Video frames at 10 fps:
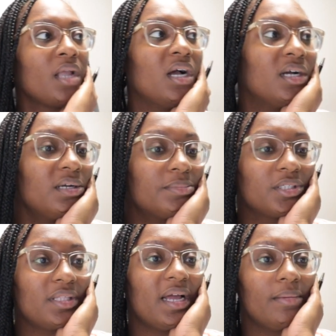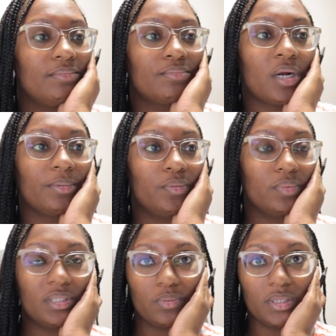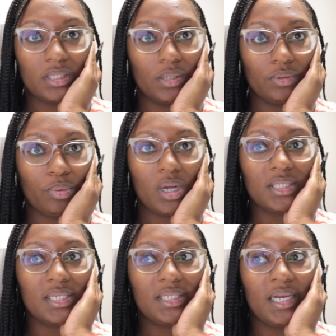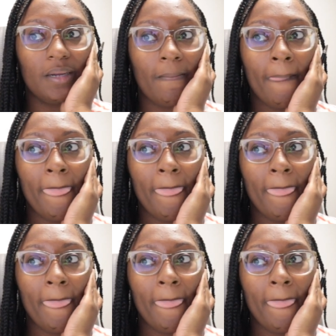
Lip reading: So that probably is what slowed the process down.